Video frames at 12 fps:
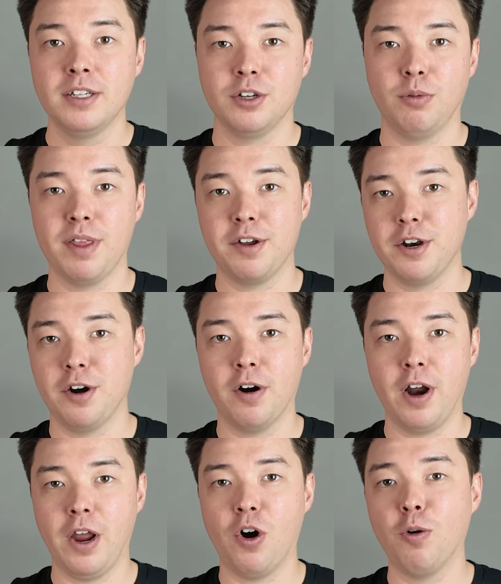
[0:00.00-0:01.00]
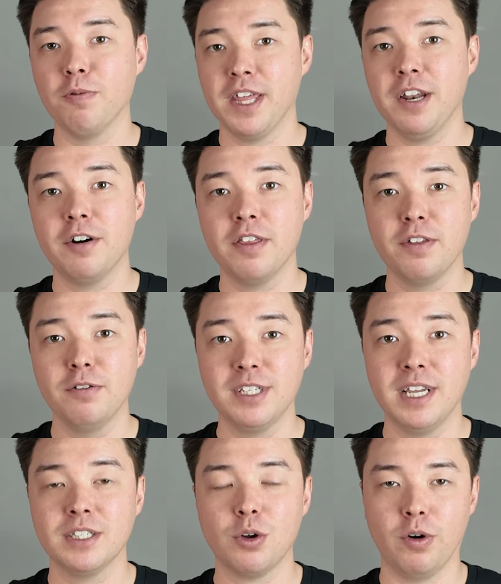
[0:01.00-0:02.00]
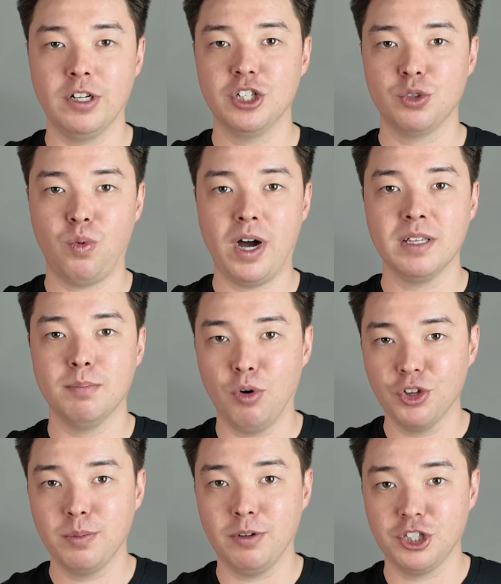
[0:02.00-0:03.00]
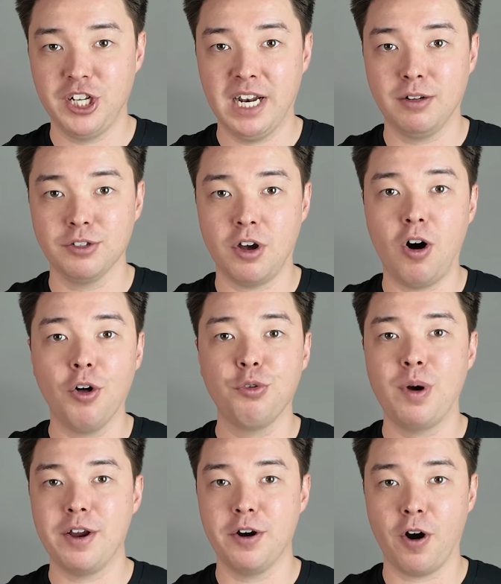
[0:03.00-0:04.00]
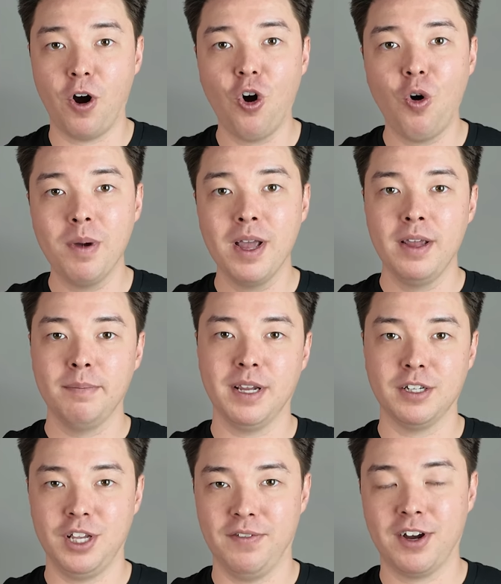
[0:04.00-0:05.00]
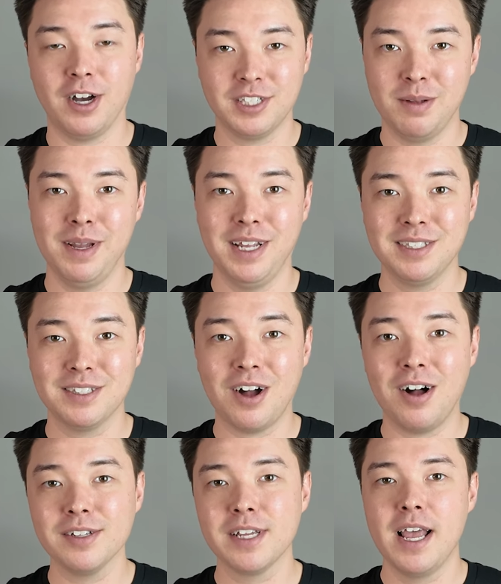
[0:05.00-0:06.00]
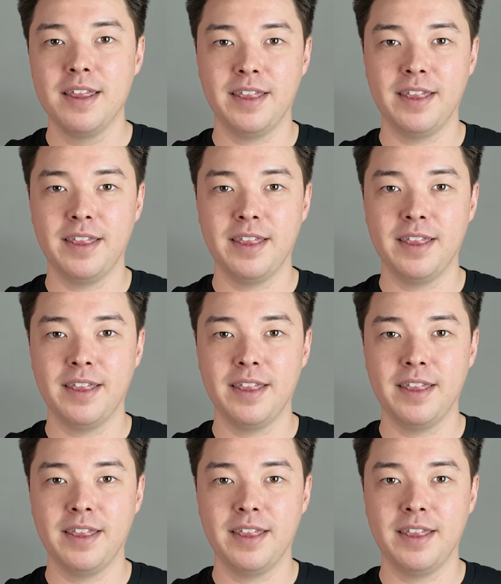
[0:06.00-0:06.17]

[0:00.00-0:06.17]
So whether you're a home theater enthusiast or you just want multiple channels all throughout your home because you have custom installs,